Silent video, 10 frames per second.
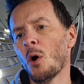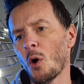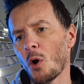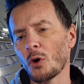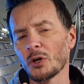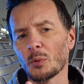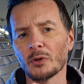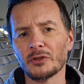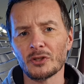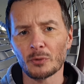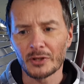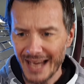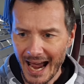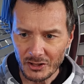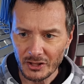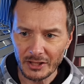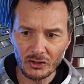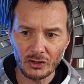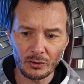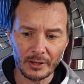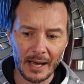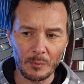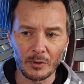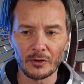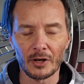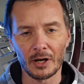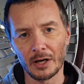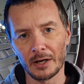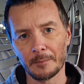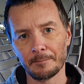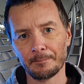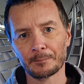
or you're wanting to attach things to your camera that